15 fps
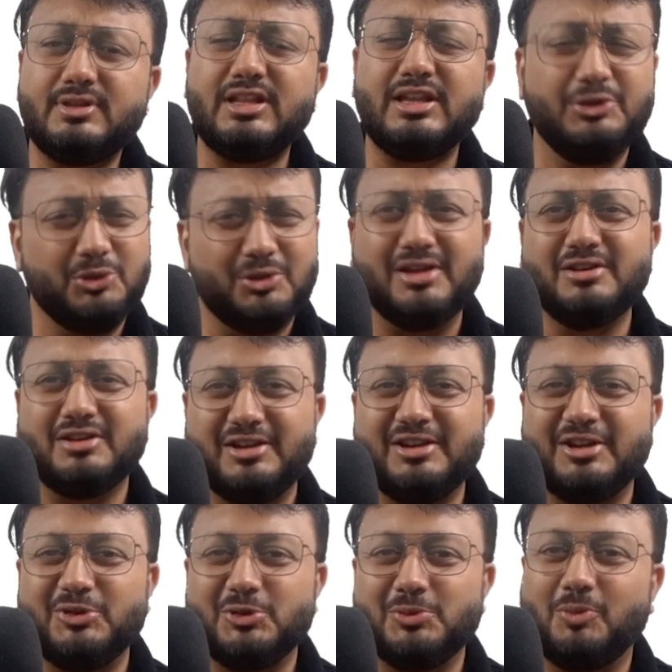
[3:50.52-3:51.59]
You can
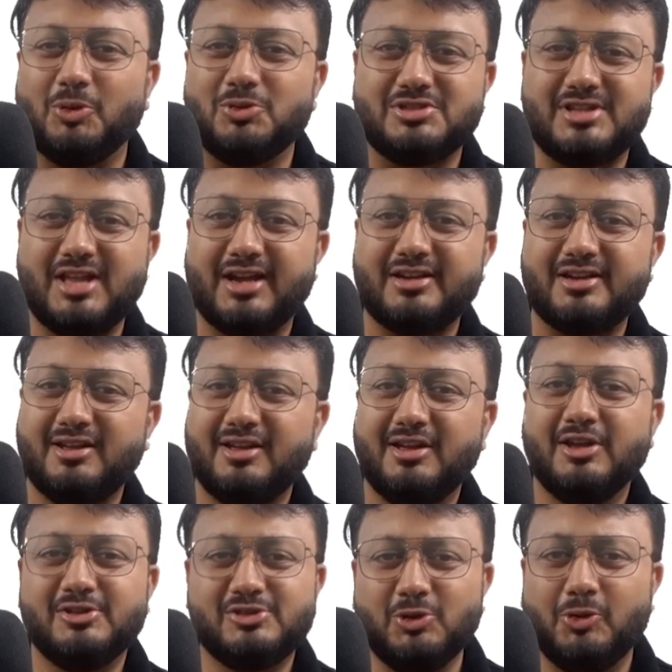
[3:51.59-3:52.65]
continue post that.
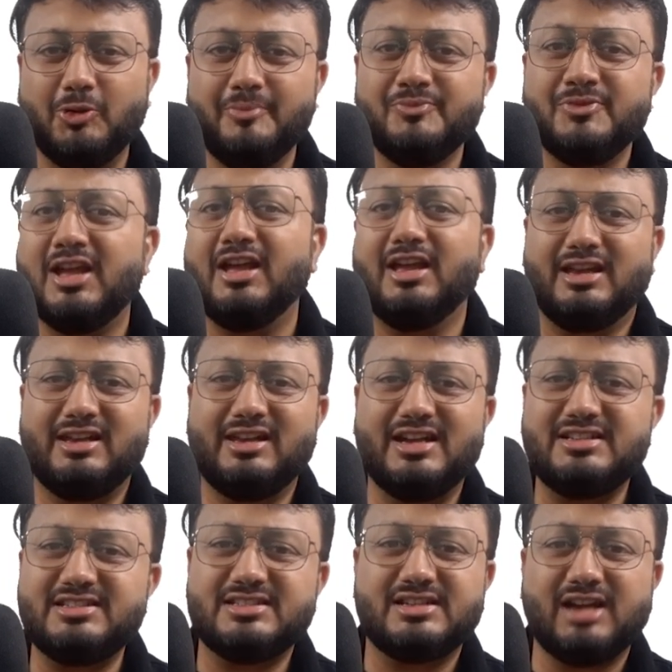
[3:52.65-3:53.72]
So
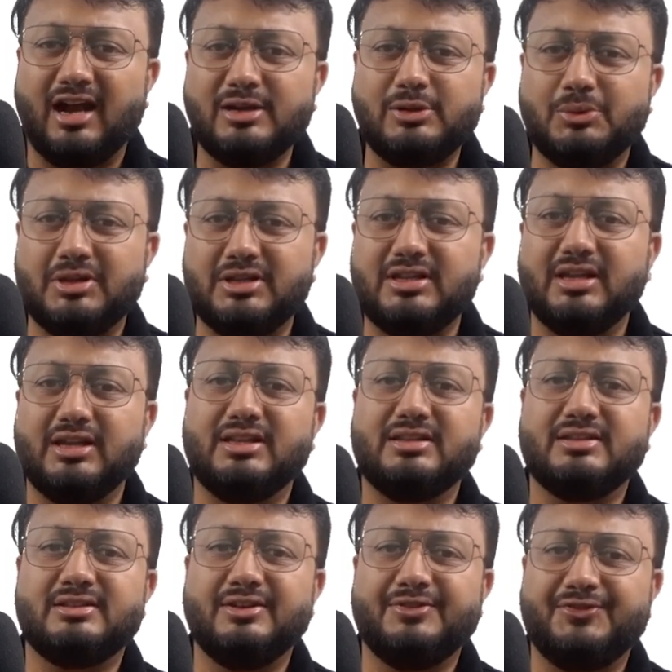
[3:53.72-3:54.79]
let's start with
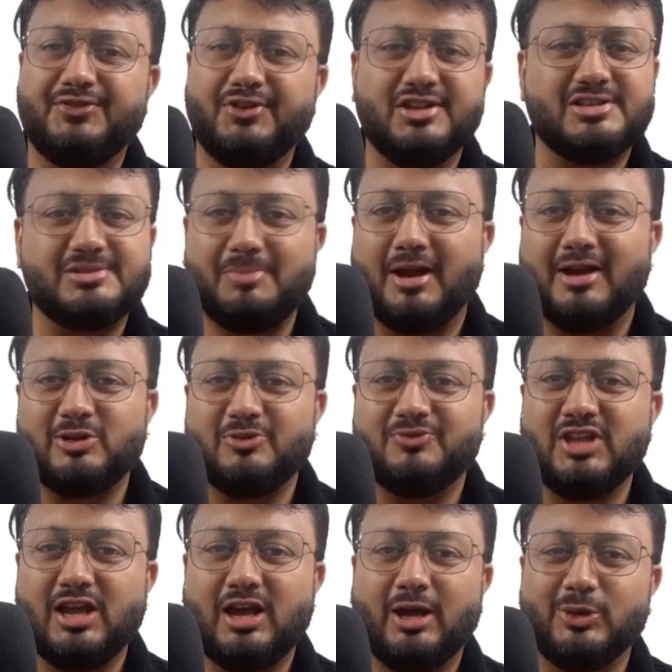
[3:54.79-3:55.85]
the first part of
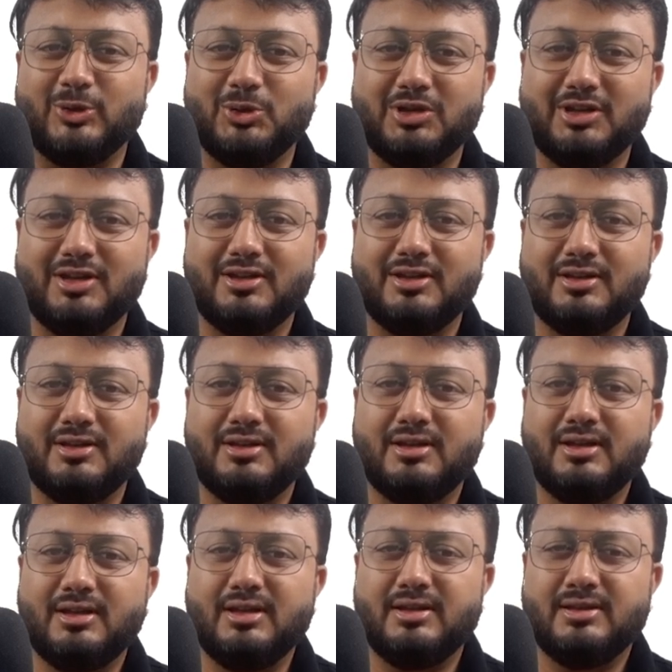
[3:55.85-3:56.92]
the Aaroha.
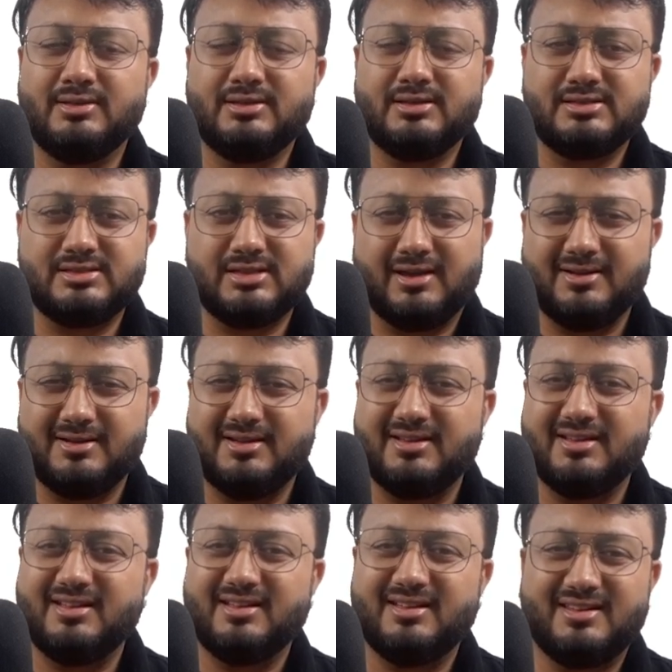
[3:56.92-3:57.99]
Sa
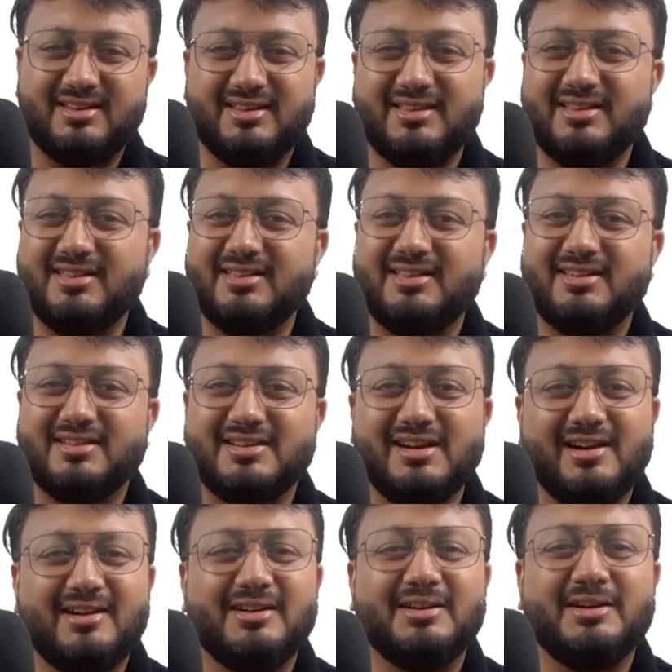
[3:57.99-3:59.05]
re
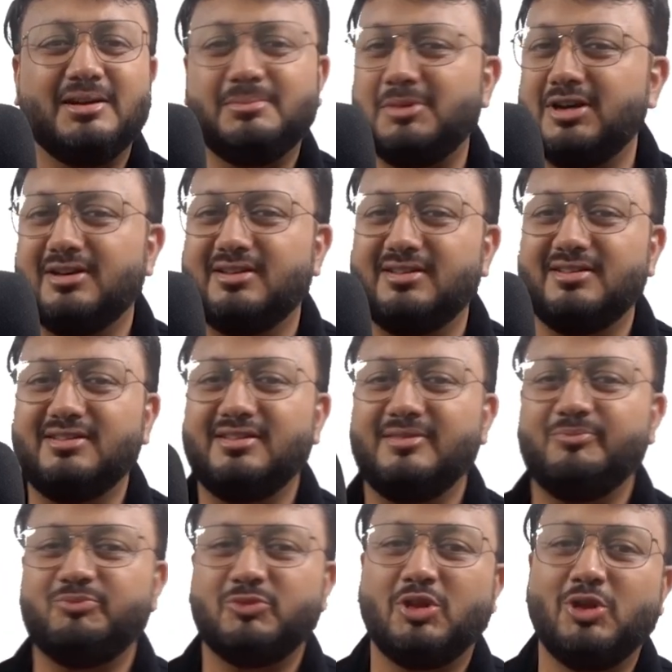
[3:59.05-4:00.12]
ga ma.
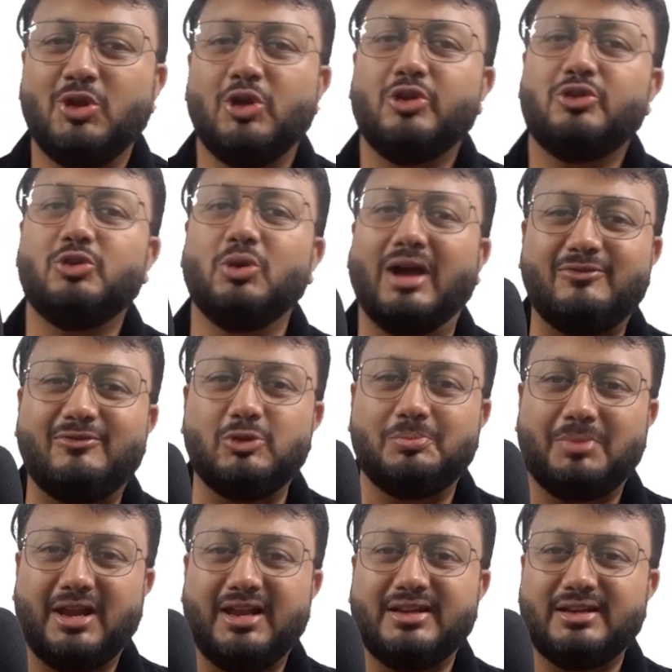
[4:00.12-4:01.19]
You to
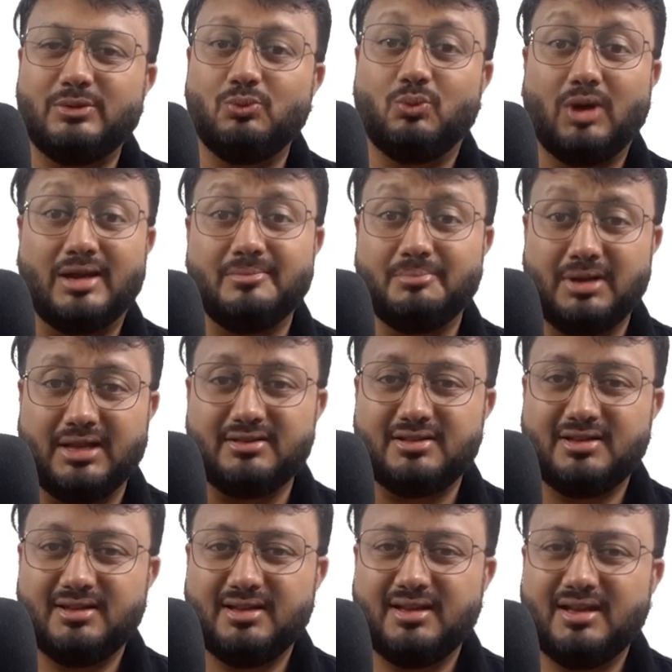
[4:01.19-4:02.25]
play it in one breath.
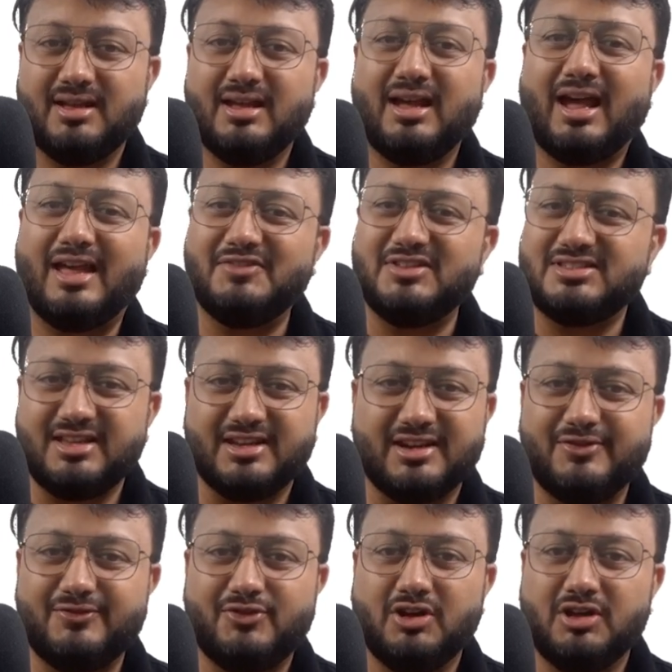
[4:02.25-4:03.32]
I will sing
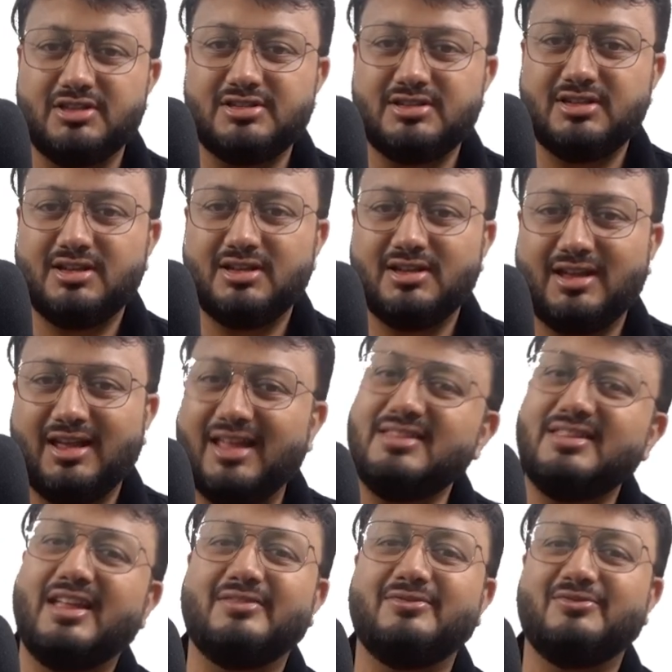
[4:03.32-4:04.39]
it first,
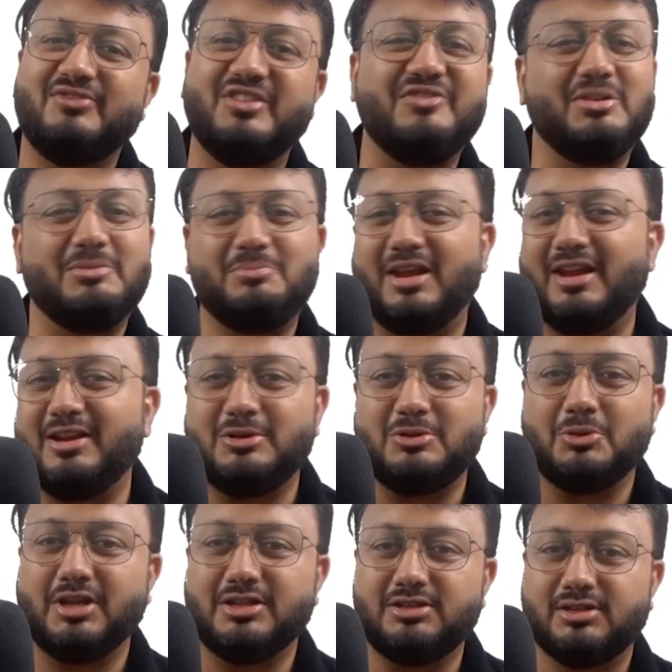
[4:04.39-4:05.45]
and then we will play it
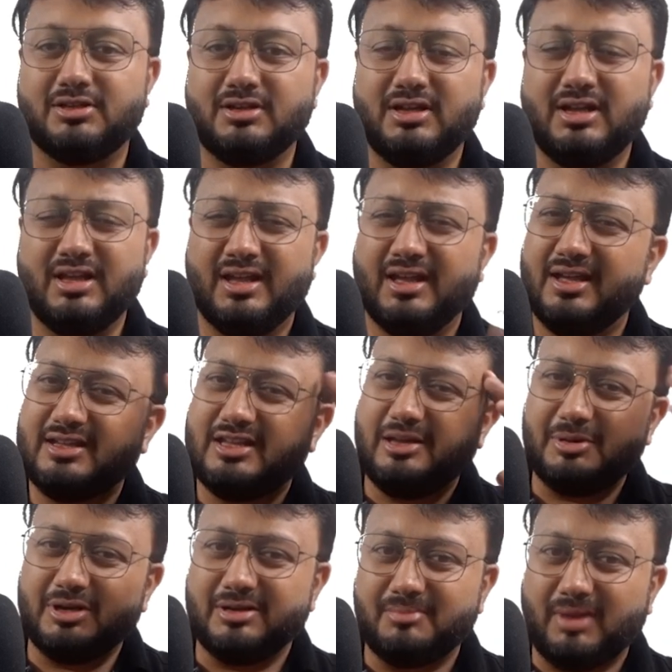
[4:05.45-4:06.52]
together. Keep
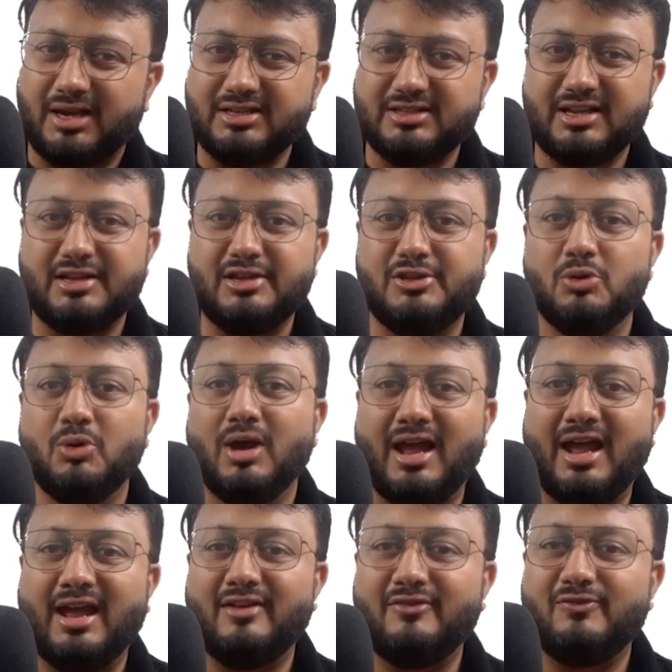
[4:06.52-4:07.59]
it in mind that you
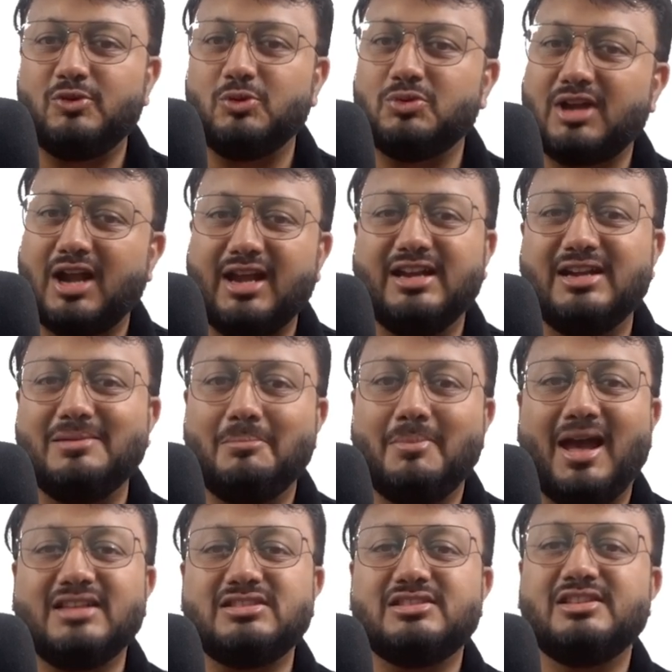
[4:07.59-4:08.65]
have to try and
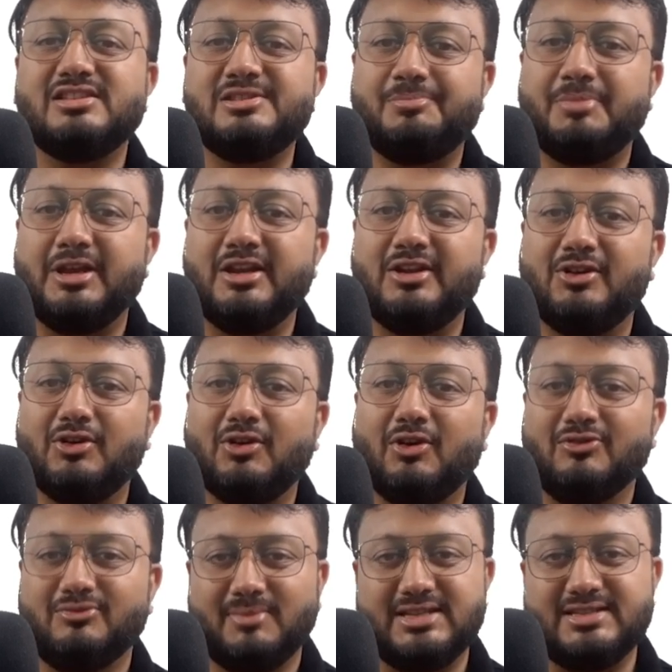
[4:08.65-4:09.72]
match the speed
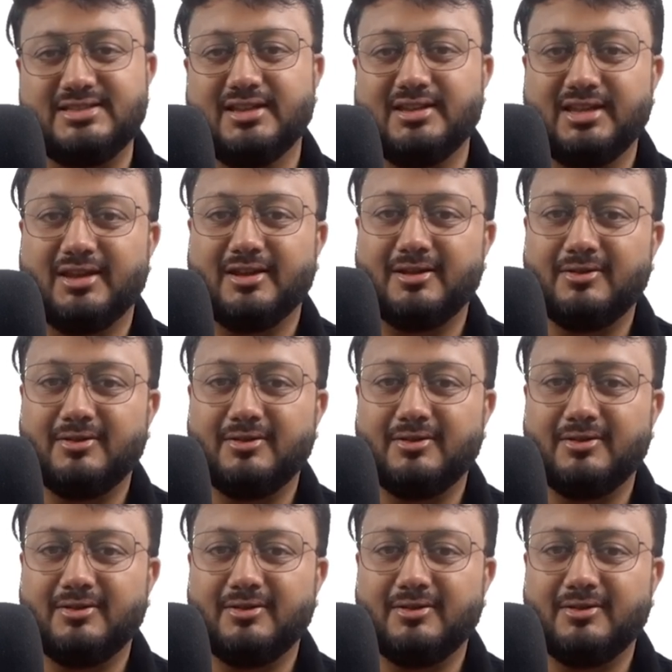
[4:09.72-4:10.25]
of my singing.